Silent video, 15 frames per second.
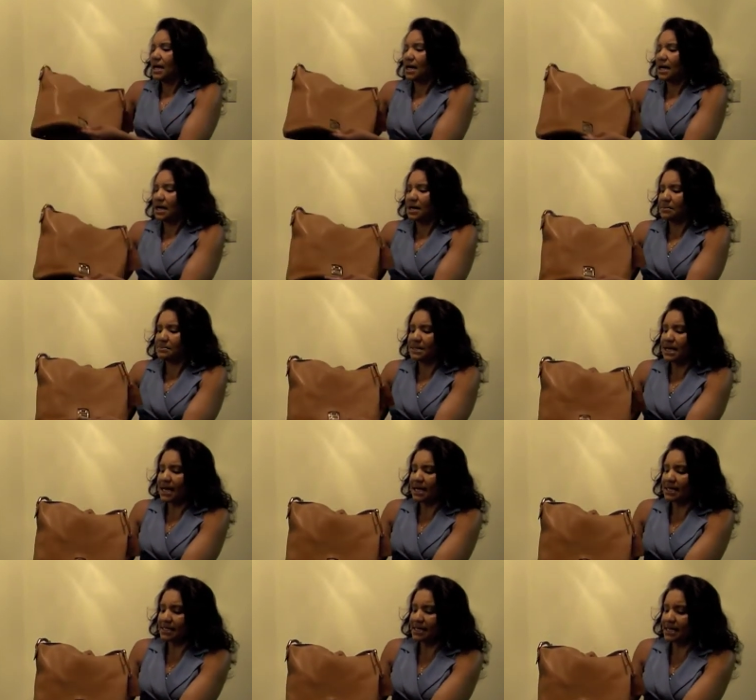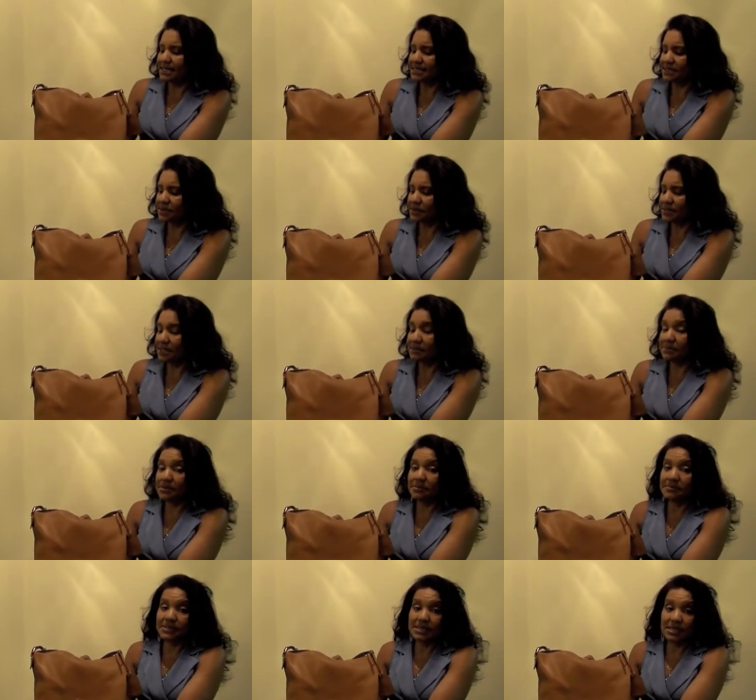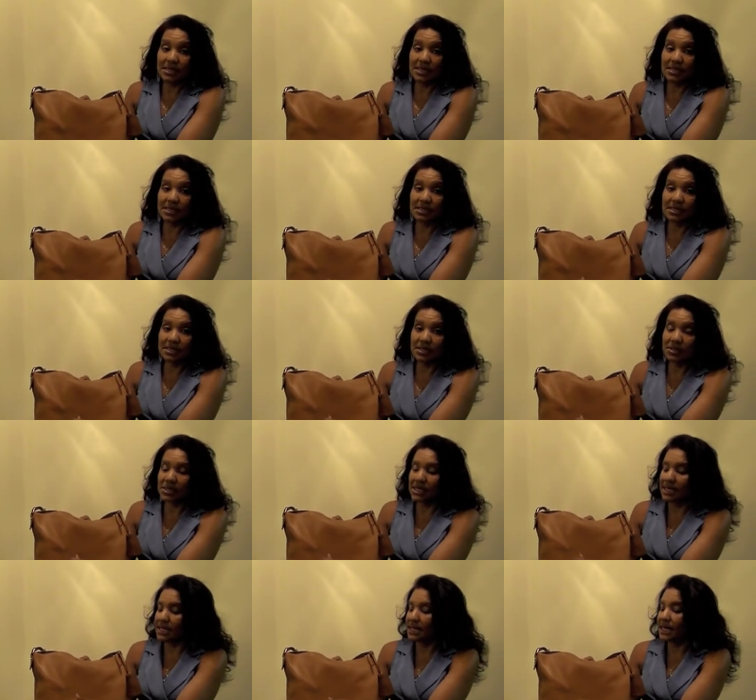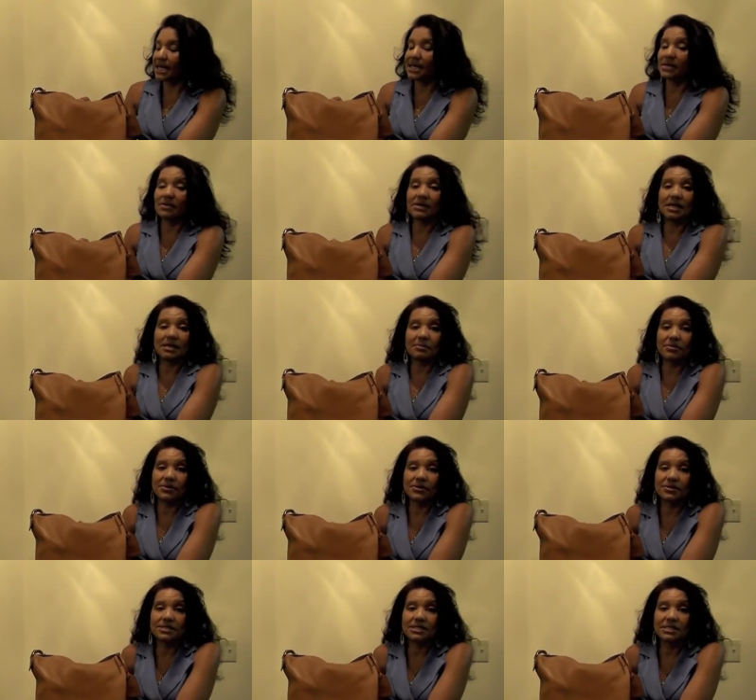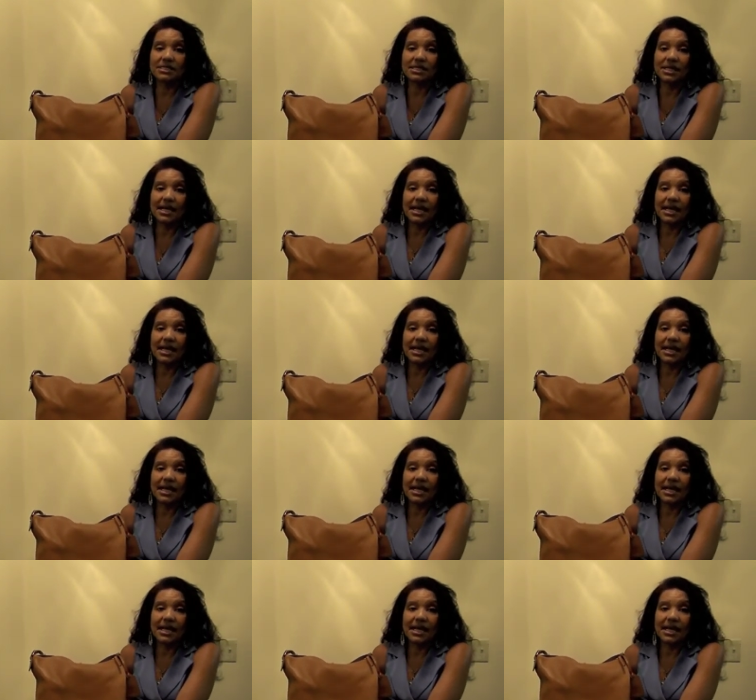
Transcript: a nice little emblem, the duck. Okay, I don't like birds.